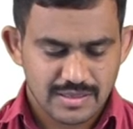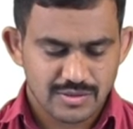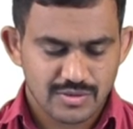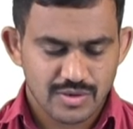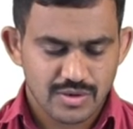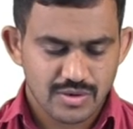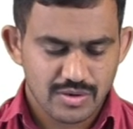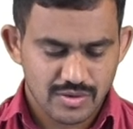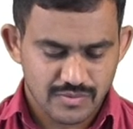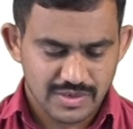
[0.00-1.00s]

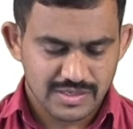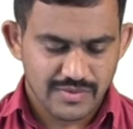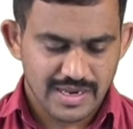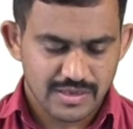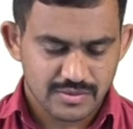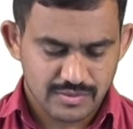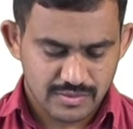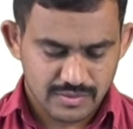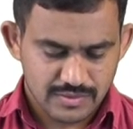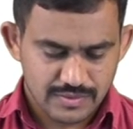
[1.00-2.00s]
So what's the value?
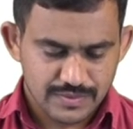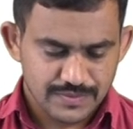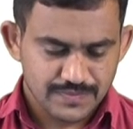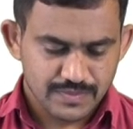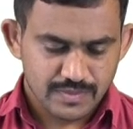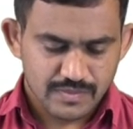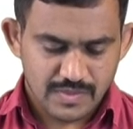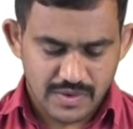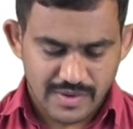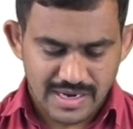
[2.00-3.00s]

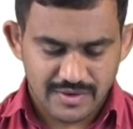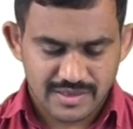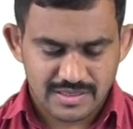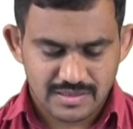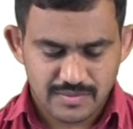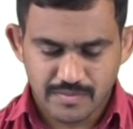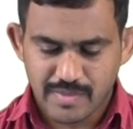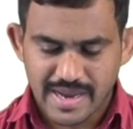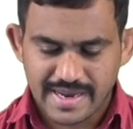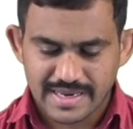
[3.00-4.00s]
The value is
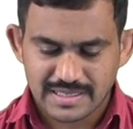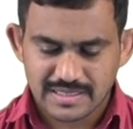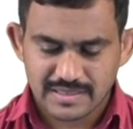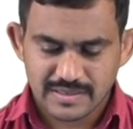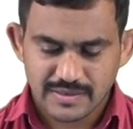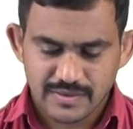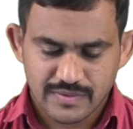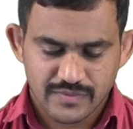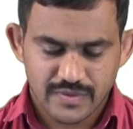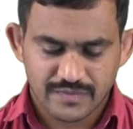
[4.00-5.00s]
minus
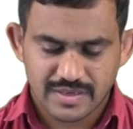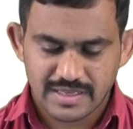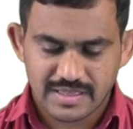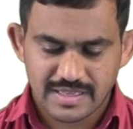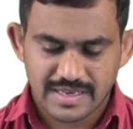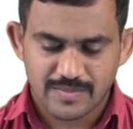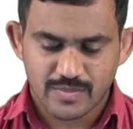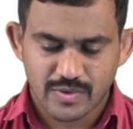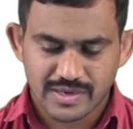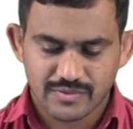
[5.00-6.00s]

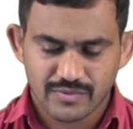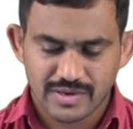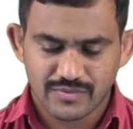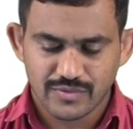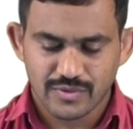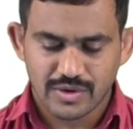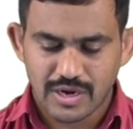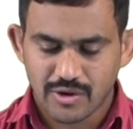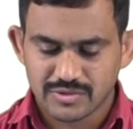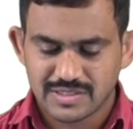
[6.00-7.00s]
53.14.
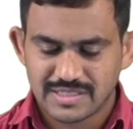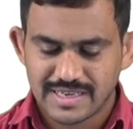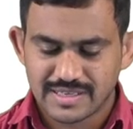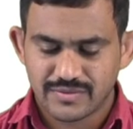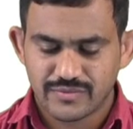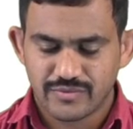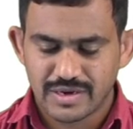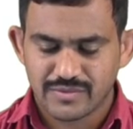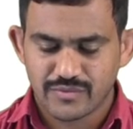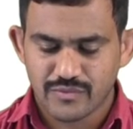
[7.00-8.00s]
Now
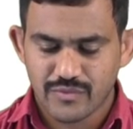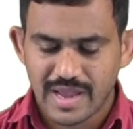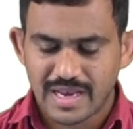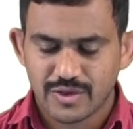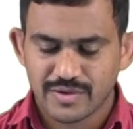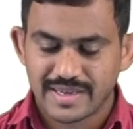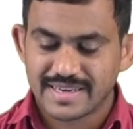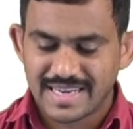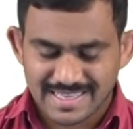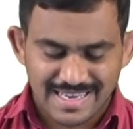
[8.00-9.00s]
Z1 value
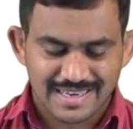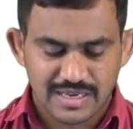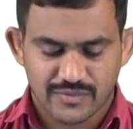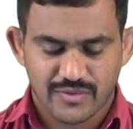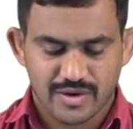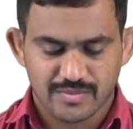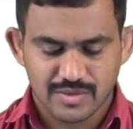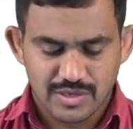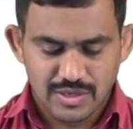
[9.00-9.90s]
in rectangular form.